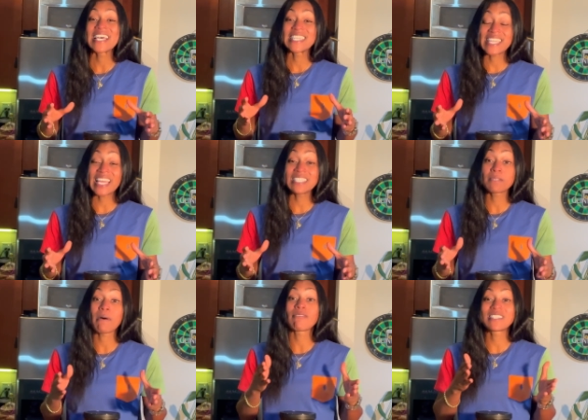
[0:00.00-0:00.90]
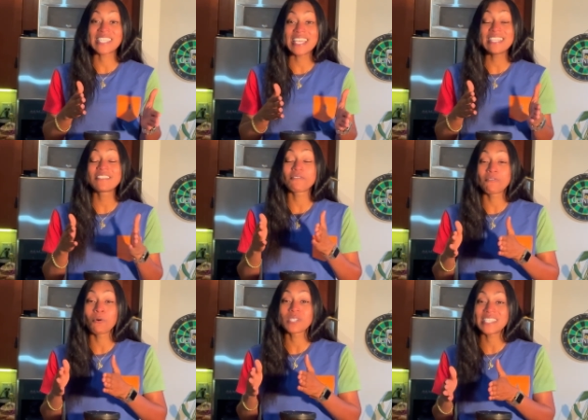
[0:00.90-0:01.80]
takes about 10 to
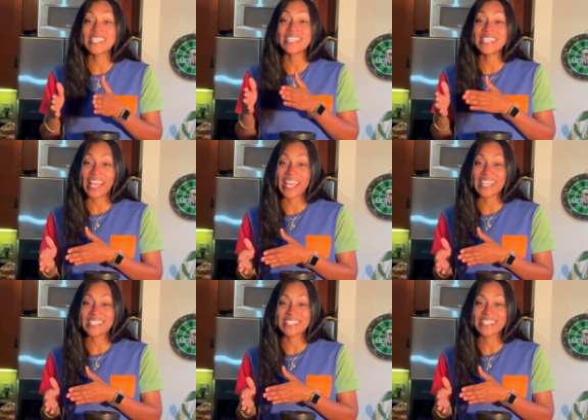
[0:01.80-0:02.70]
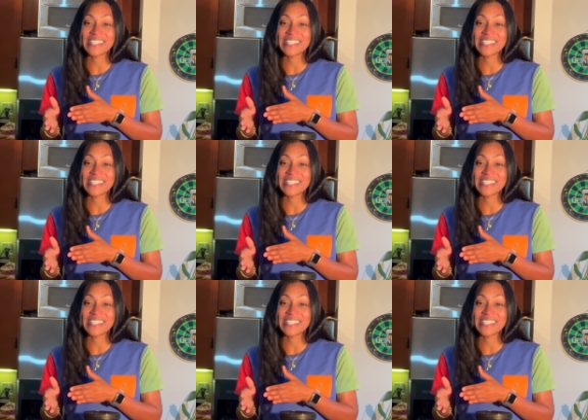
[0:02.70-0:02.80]
14 days.